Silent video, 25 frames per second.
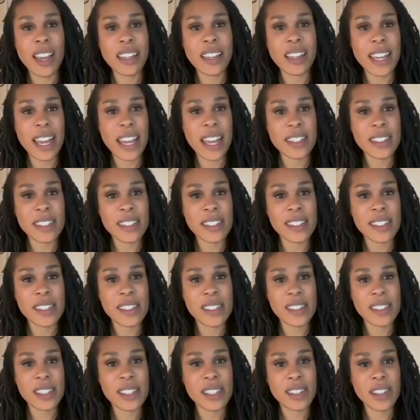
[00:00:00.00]

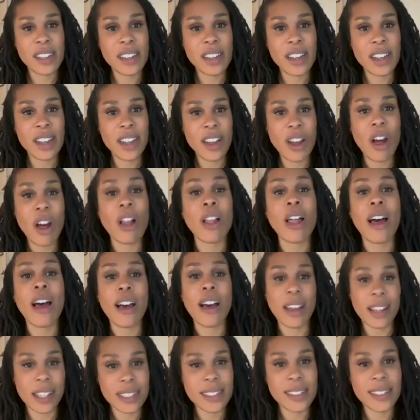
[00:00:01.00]
against all
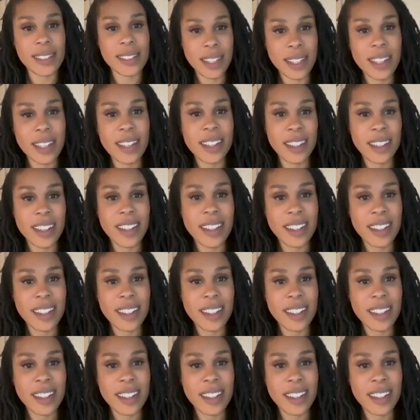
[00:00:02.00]
odds.